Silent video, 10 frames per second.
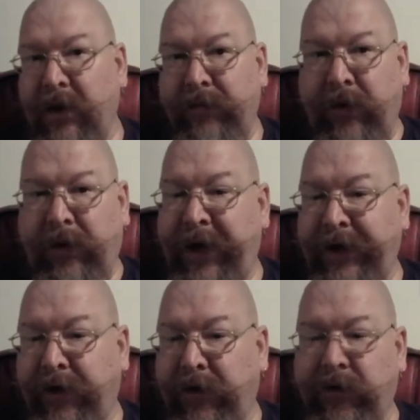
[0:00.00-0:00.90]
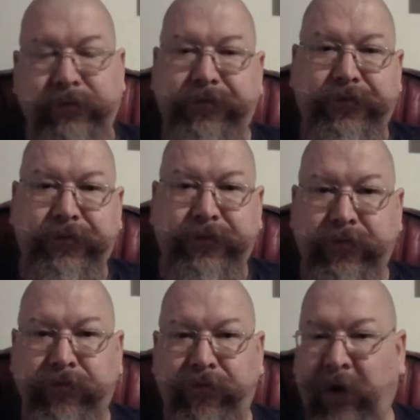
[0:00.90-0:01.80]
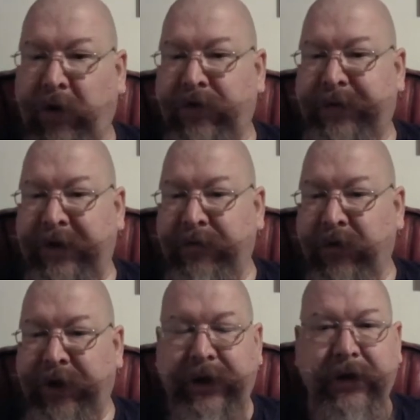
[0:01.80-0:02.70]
But hey ho, rather than spending money,